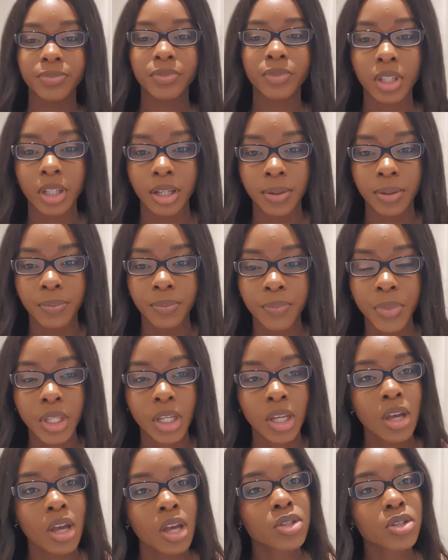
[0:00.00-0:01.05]
Okay,
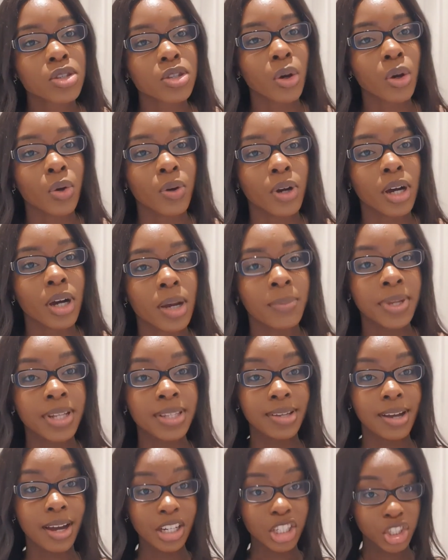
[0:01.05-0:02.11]
so
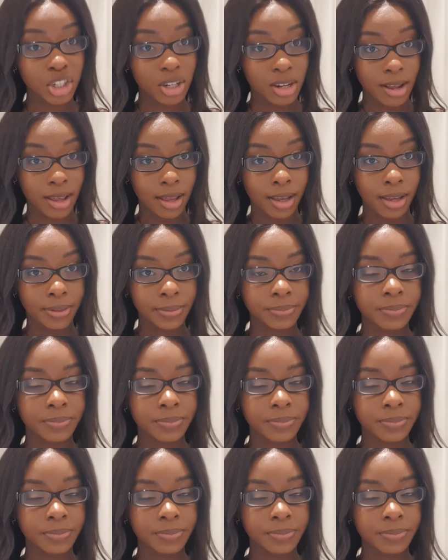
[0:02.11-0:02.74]
induction day,